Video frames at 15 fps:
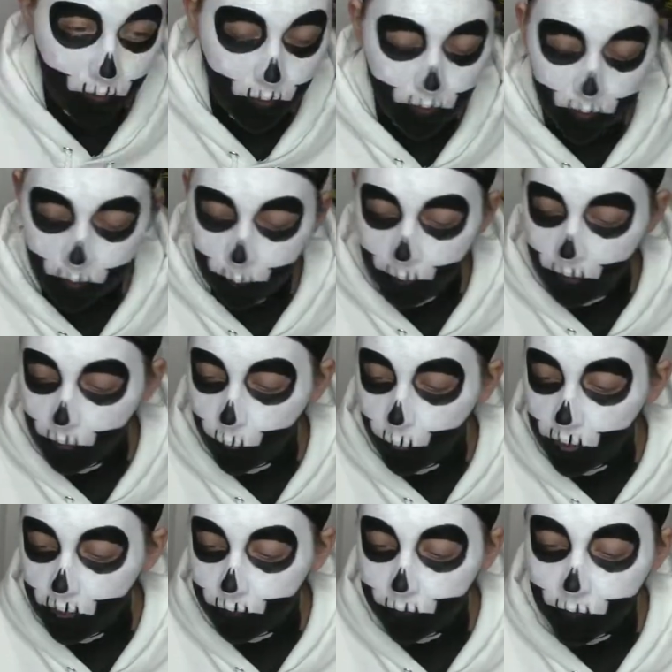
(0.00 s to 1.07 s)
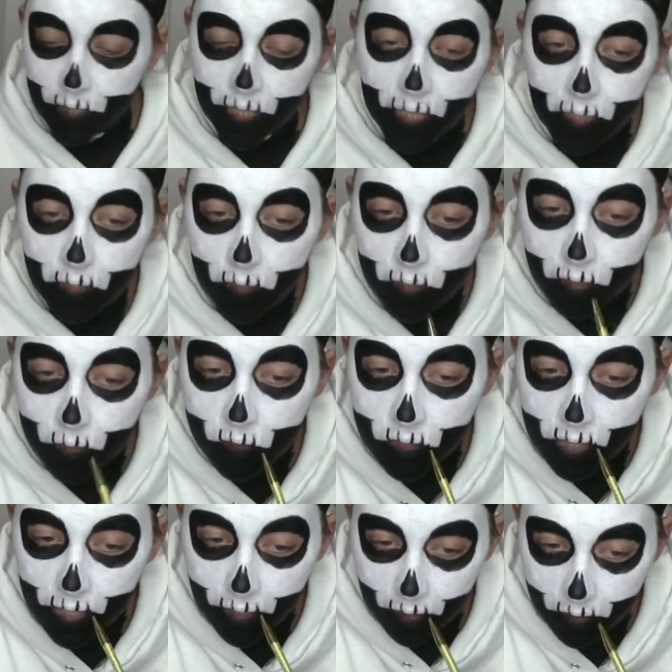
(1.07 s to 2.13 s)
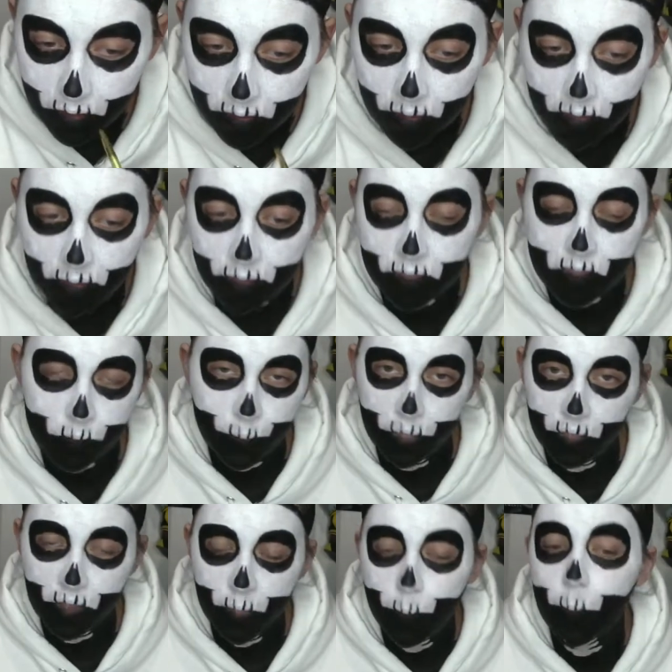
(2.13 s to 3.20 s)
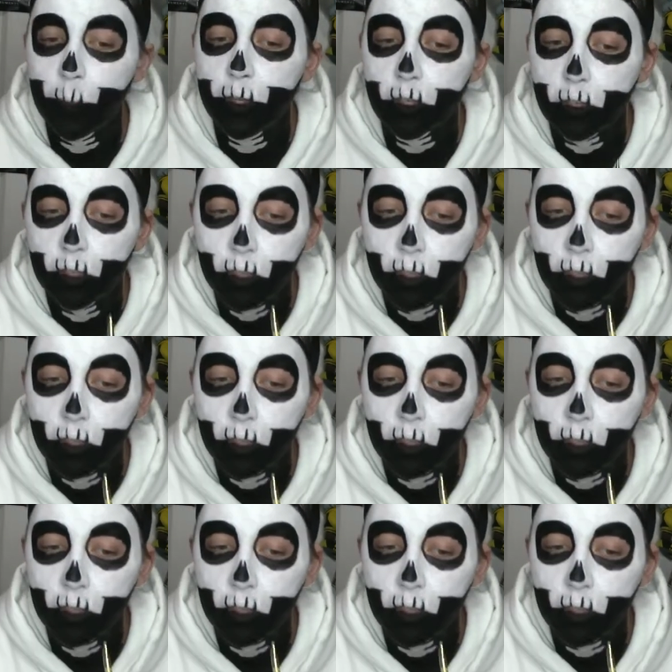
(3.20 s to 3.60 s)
And I'm going to redefine those lines because I smeared them a bit.